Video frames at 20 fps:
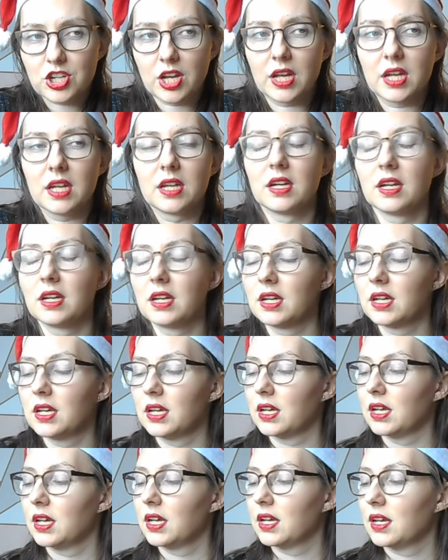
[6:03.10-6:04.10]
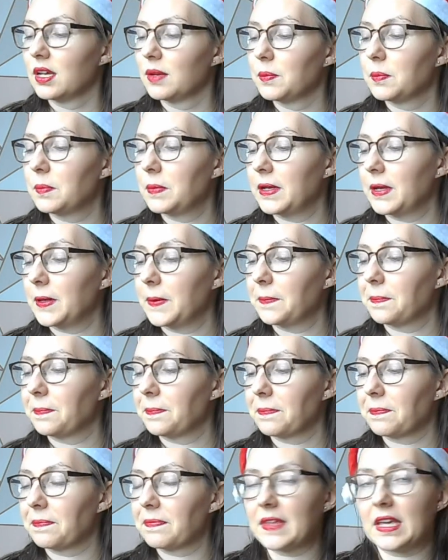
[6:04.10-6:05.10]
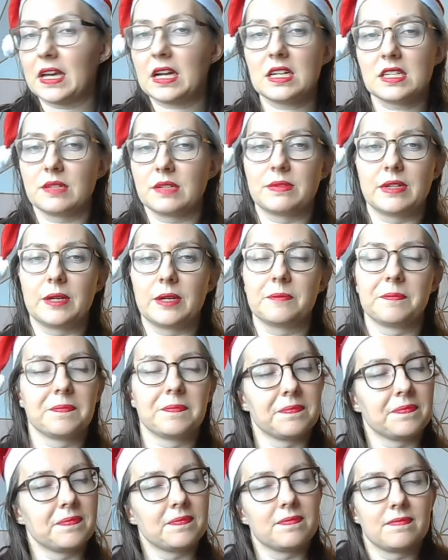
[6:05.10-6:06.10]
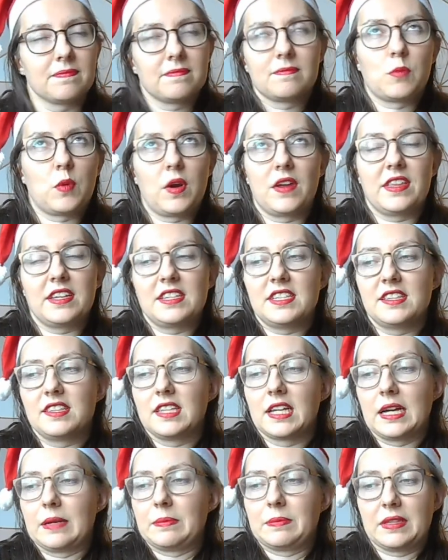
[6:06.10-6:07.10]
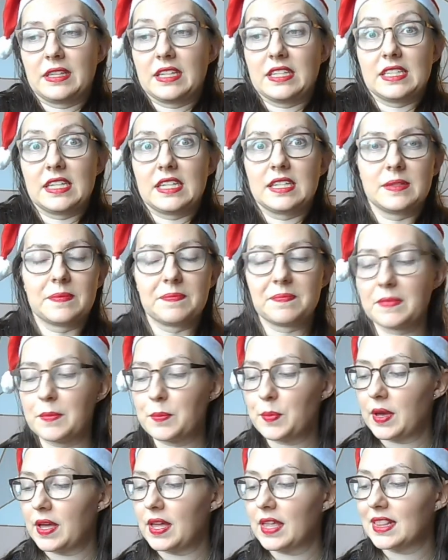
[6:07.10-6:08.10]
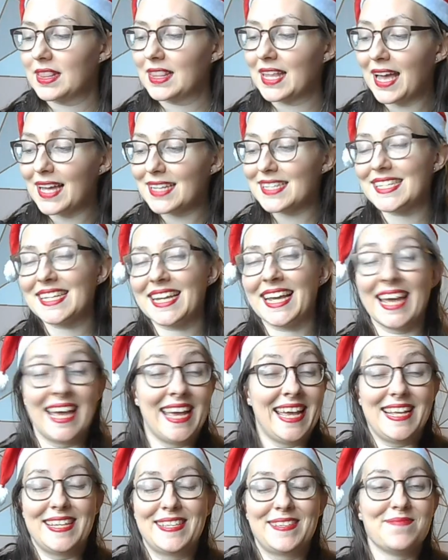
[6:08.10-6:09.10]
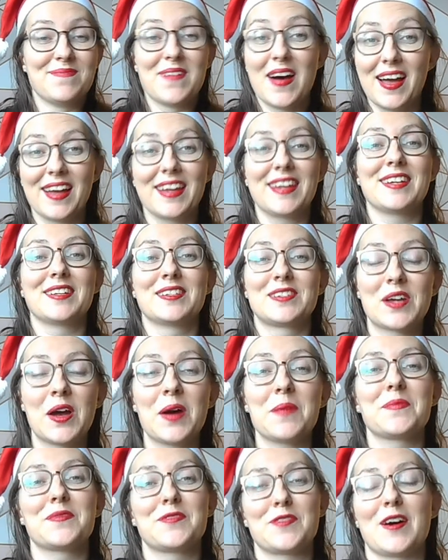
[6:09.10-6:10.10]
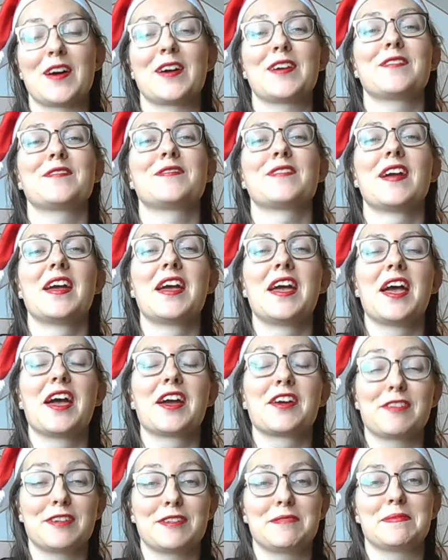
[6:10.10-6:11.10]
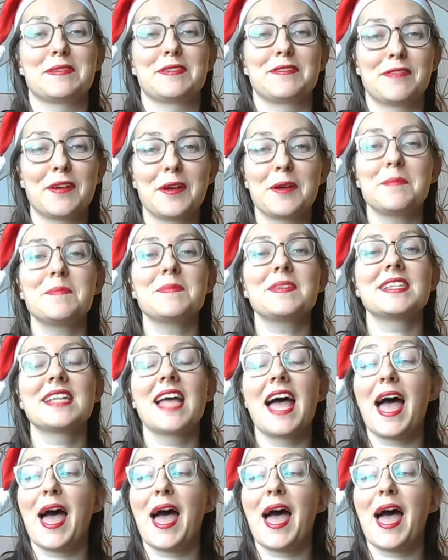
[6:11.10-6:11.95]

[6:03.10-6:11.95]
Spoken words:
it. But I don't know why they did that, but they did. But that is my top five Christmas films.